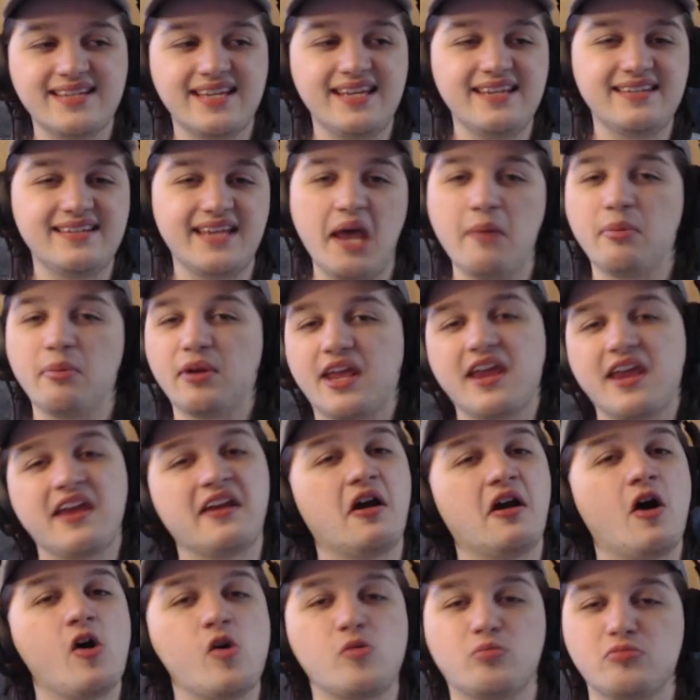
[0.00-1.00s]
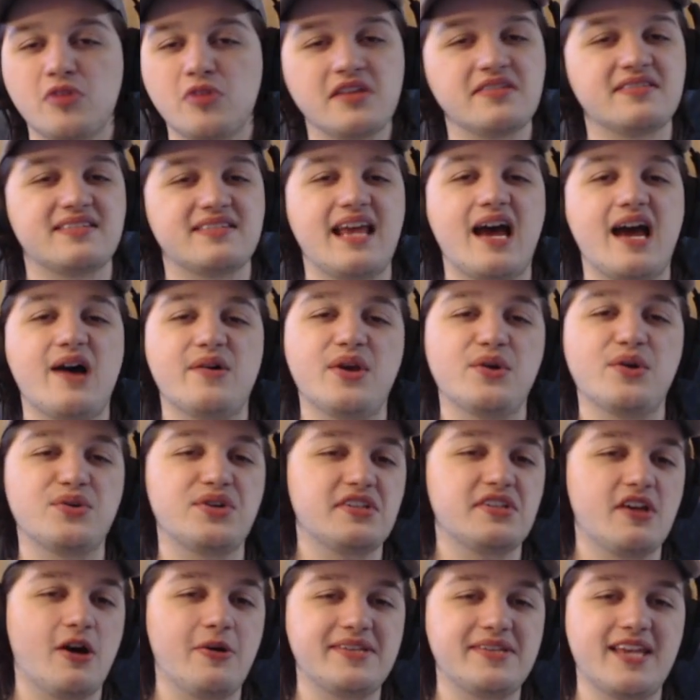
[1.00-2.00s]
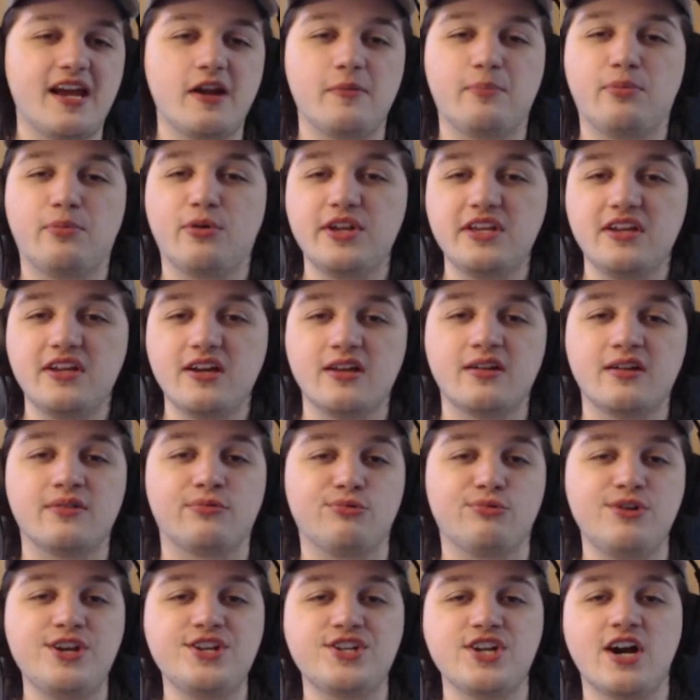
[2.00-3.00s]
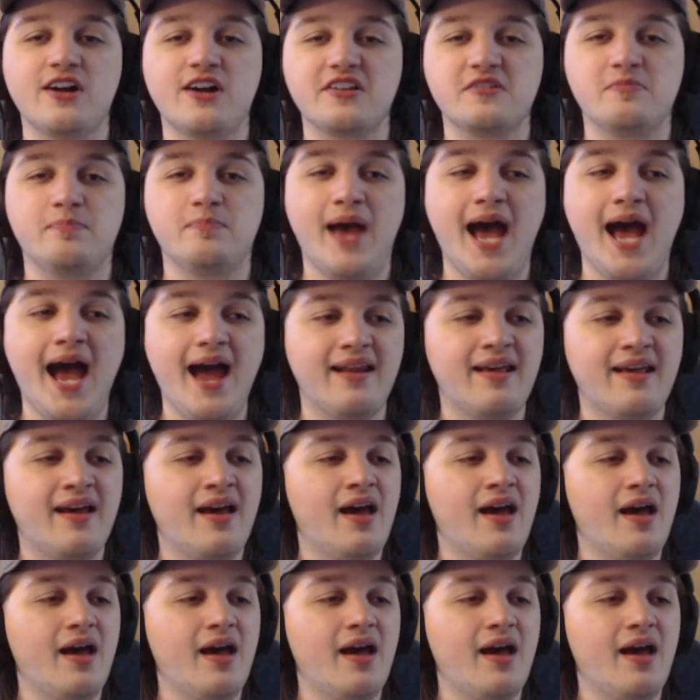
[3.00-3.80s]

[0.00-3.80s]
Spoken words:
He's able to hit home runs now. Yoshi's always had a pretty good reach on his bat,